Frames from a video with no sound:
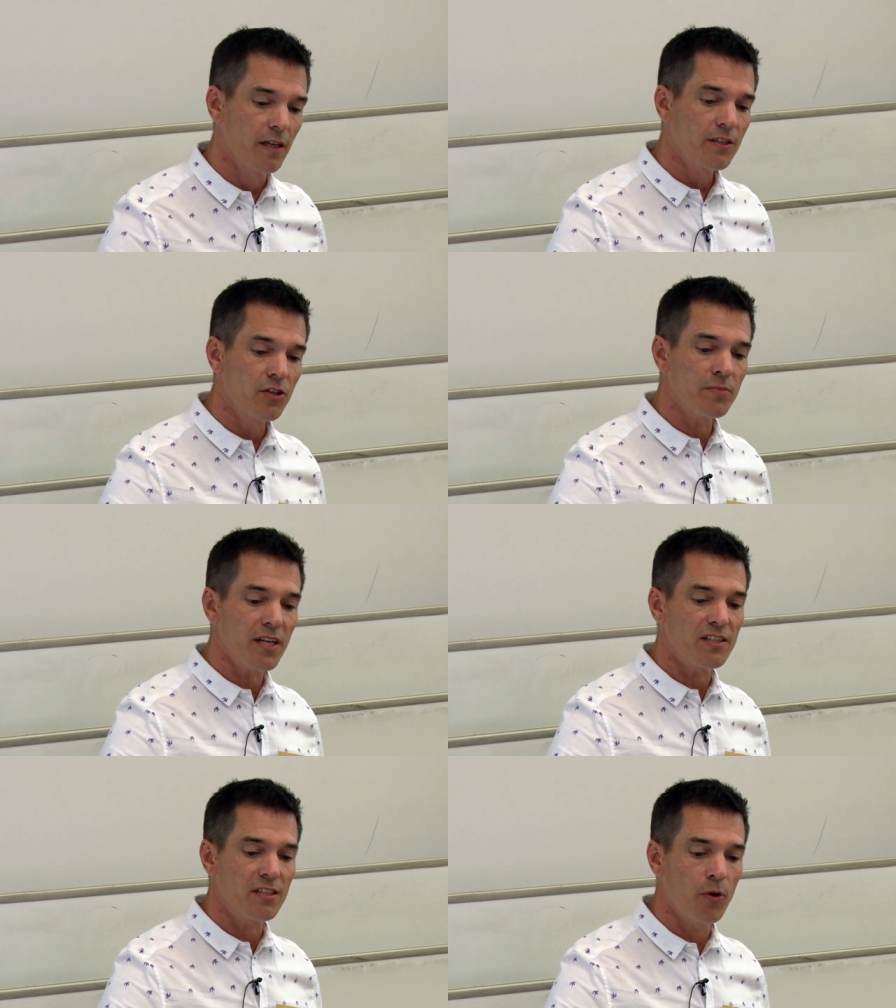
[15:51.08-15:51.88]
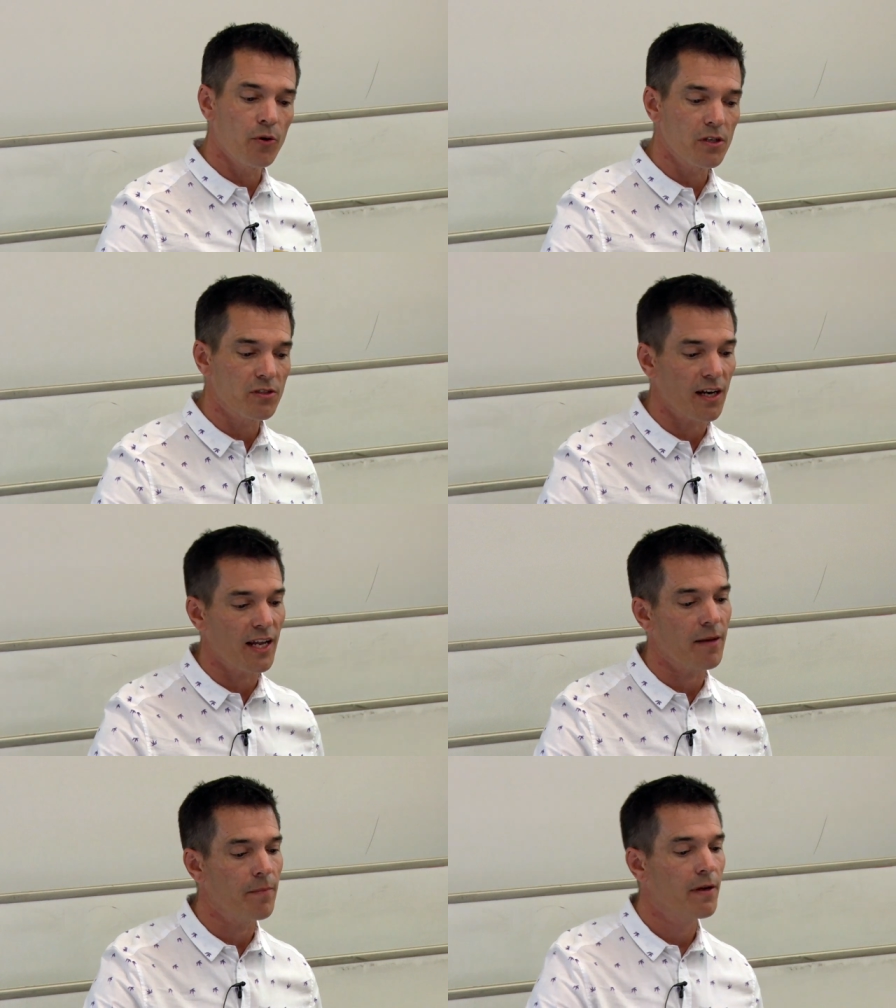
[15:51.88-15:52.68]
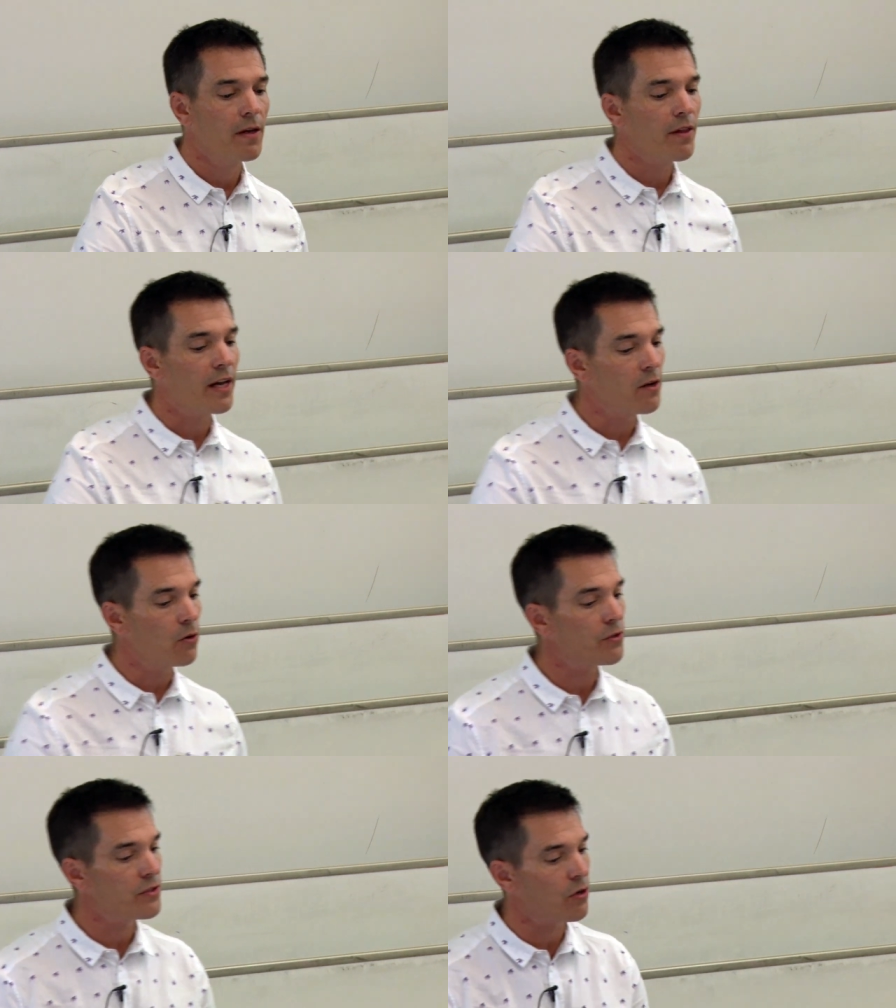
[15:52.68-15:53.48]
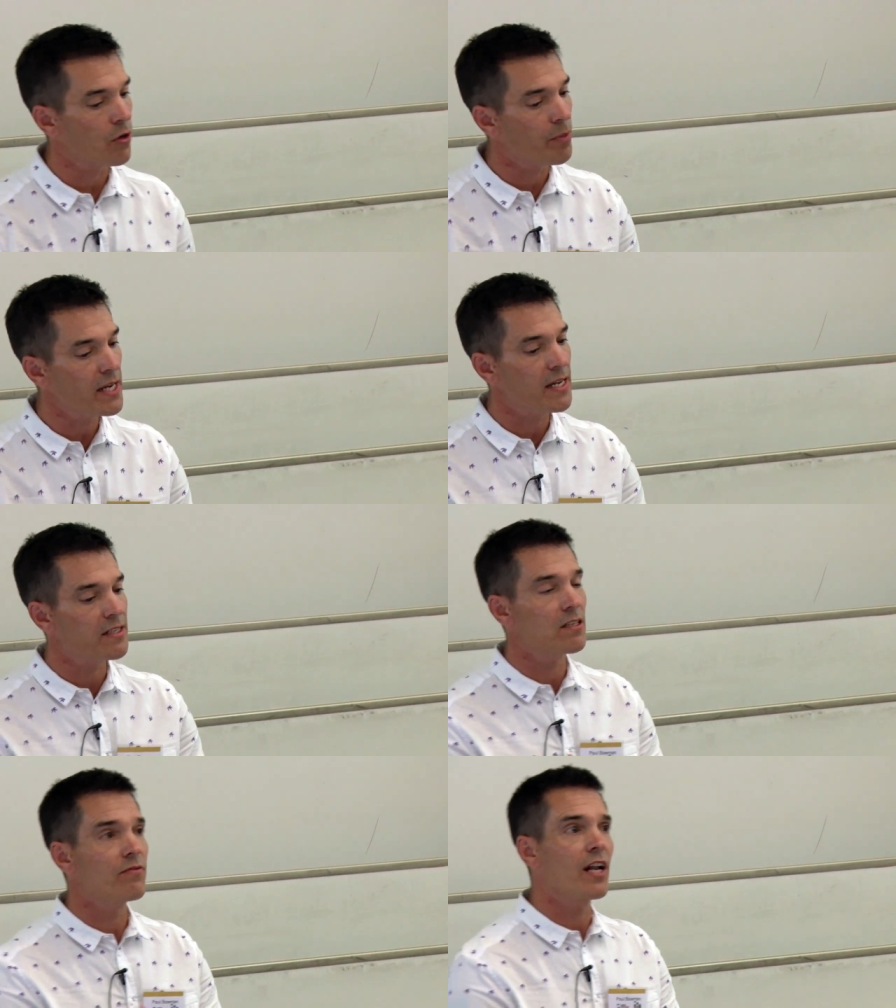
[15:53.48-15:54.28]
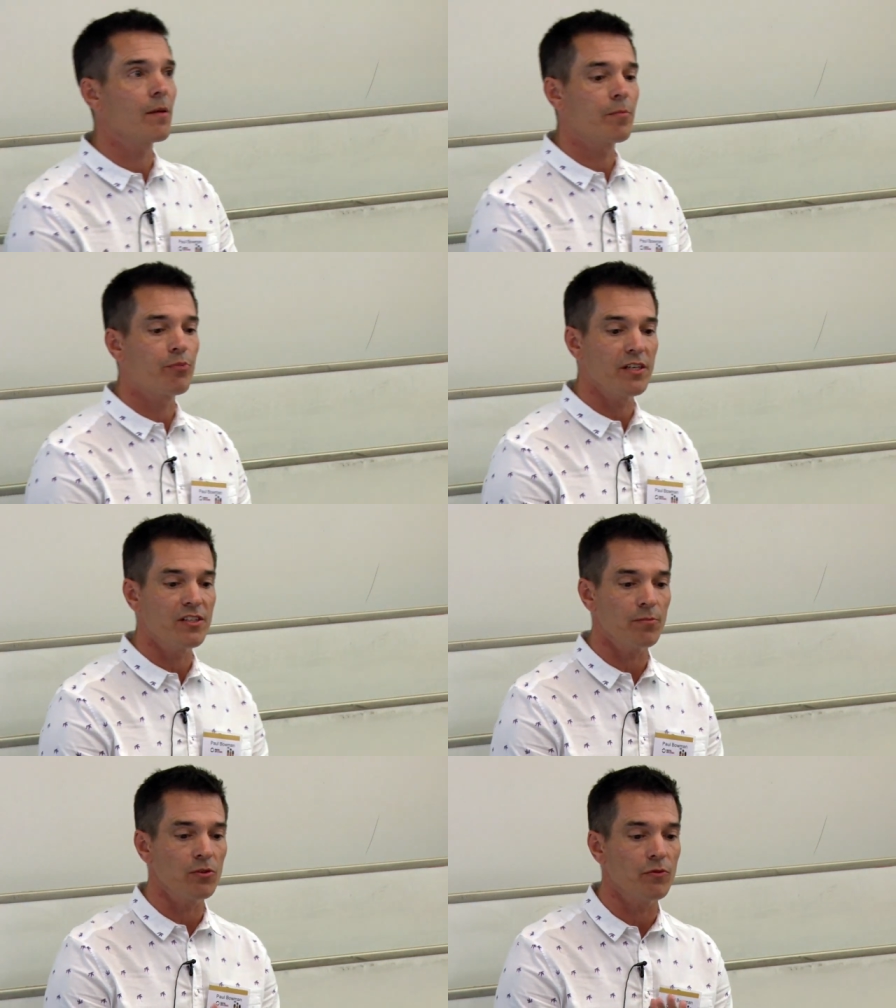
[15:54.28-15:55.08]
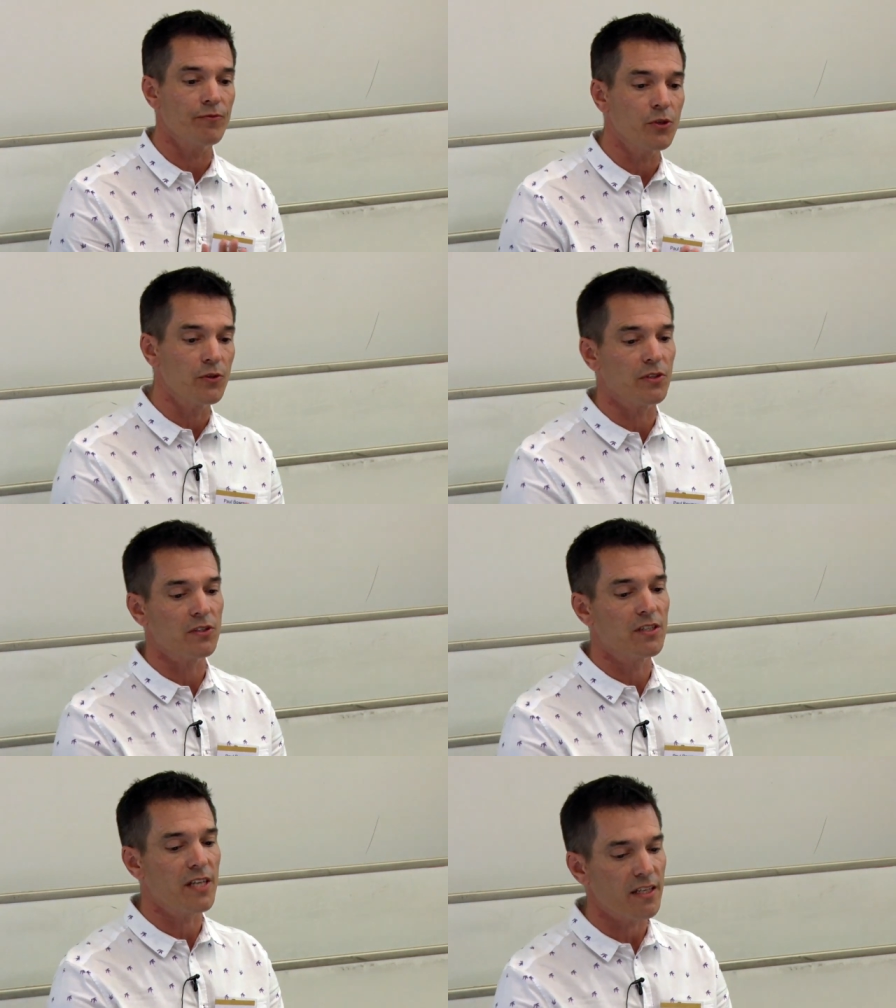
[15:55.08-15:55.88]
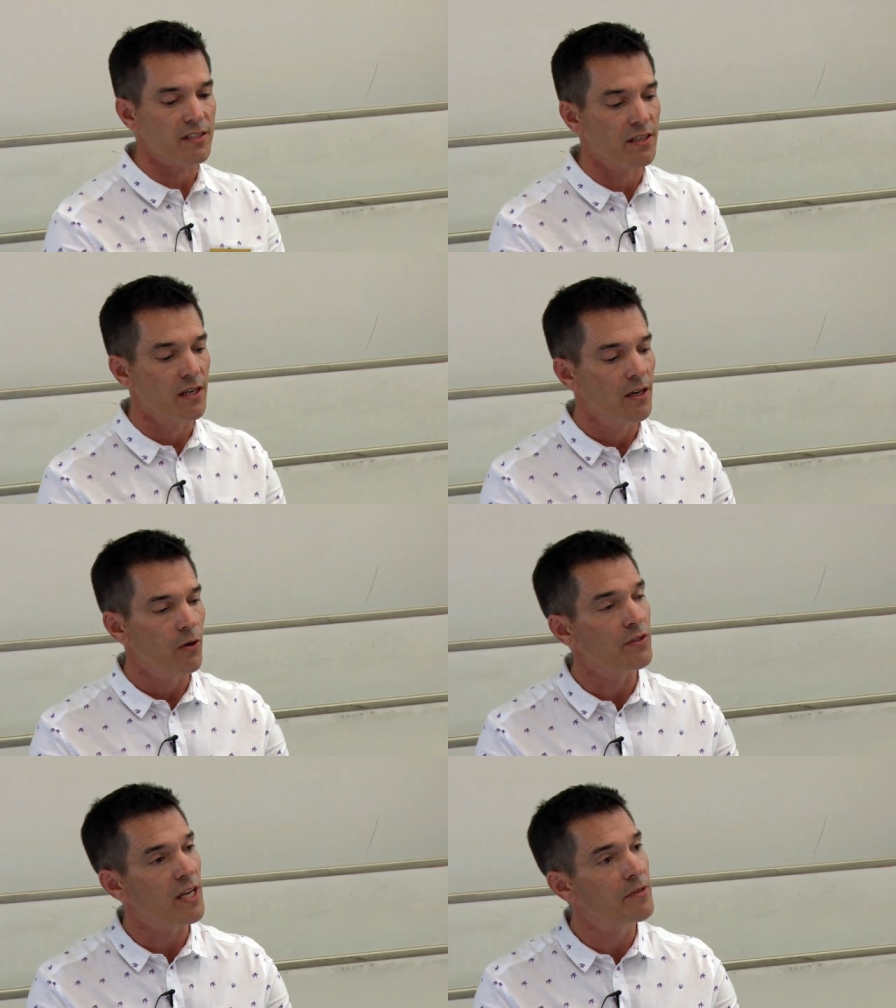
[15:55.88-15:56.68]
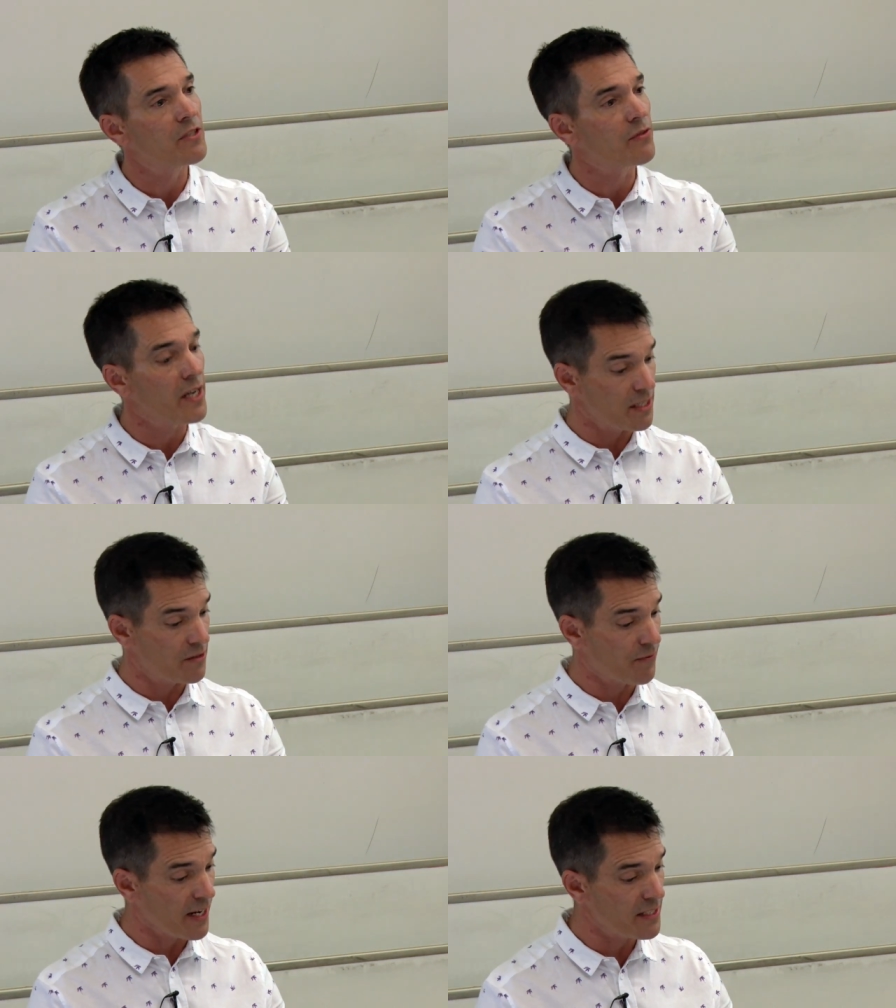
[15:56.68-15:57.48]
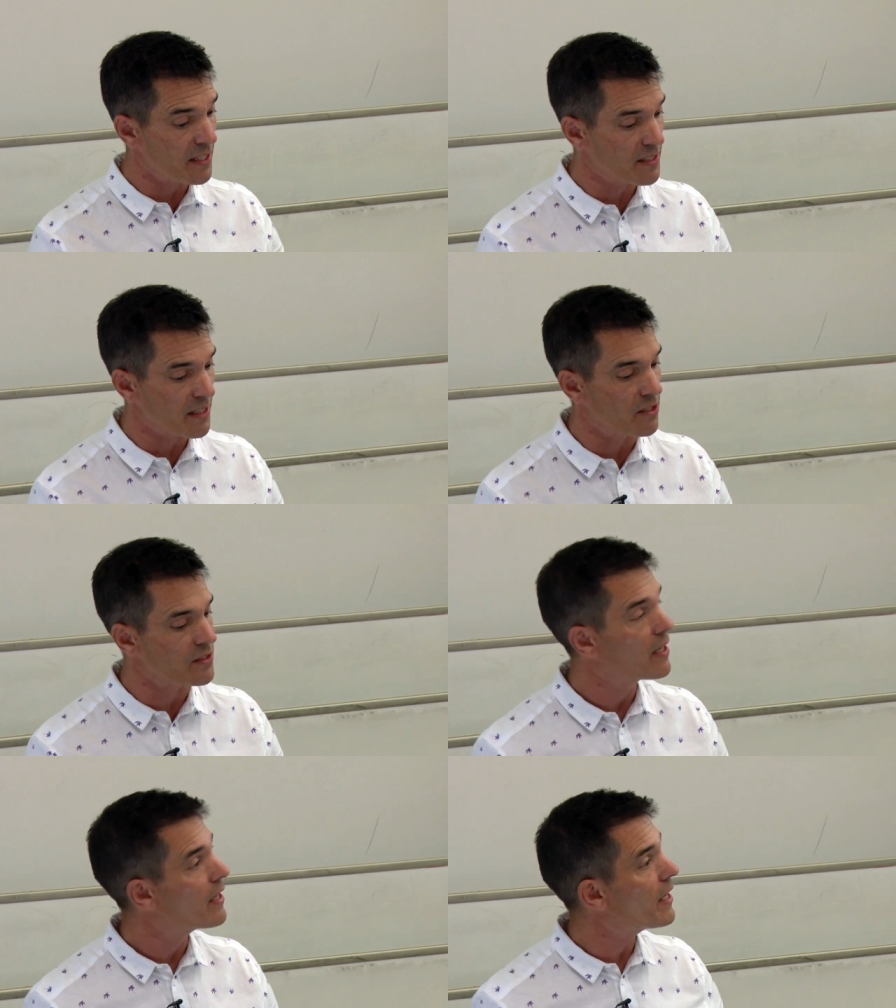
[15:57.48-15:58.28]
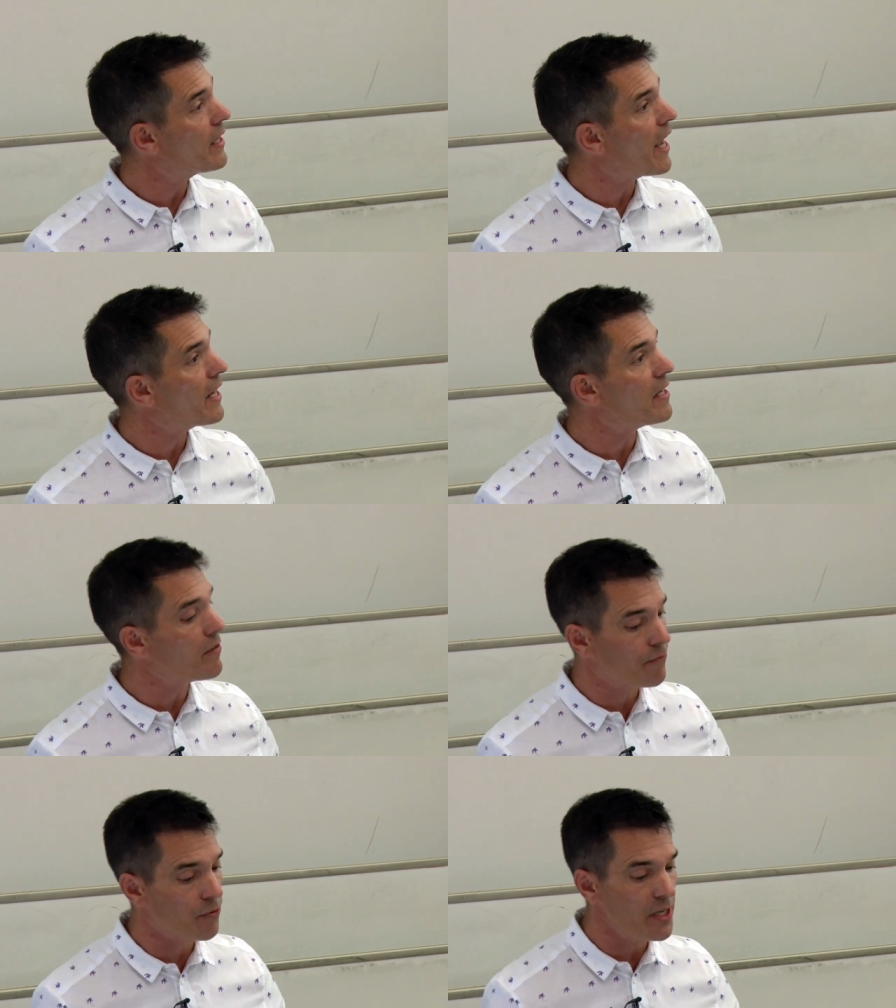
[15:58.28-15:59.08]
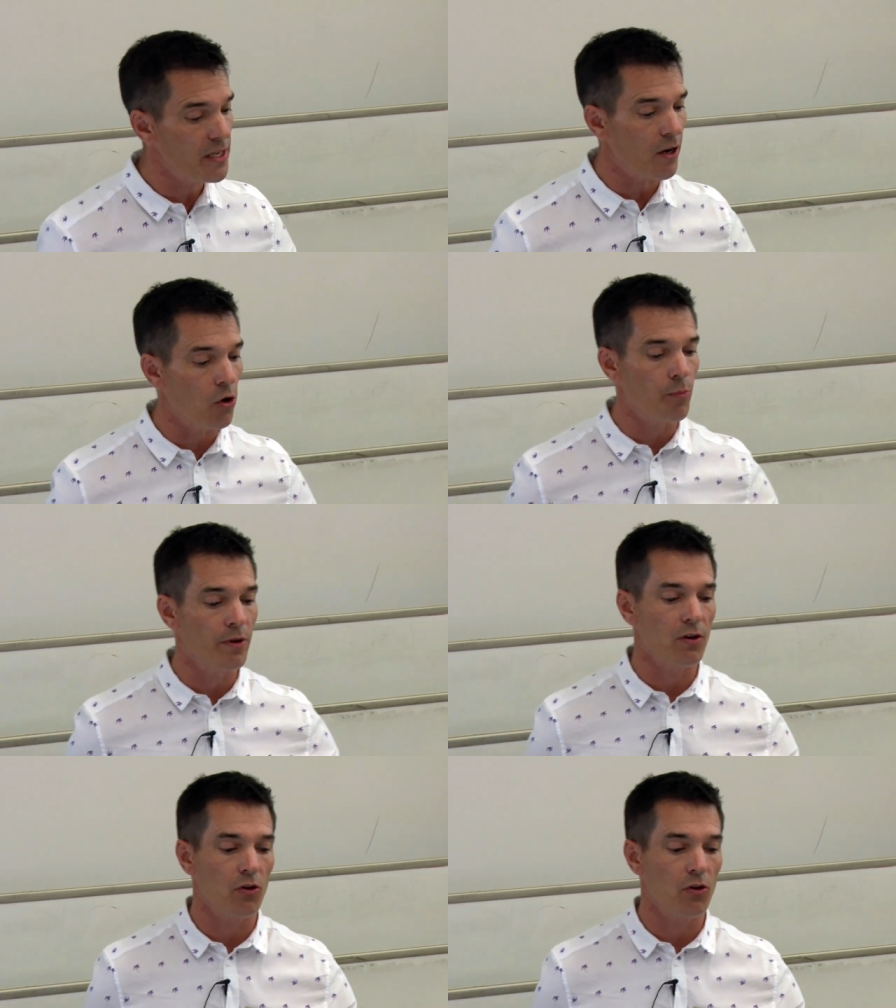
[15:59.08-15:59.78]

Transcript: some testimonials claim that he also appeared to develop a principled refusal to test or demonstrate his fighting skills in any free, open,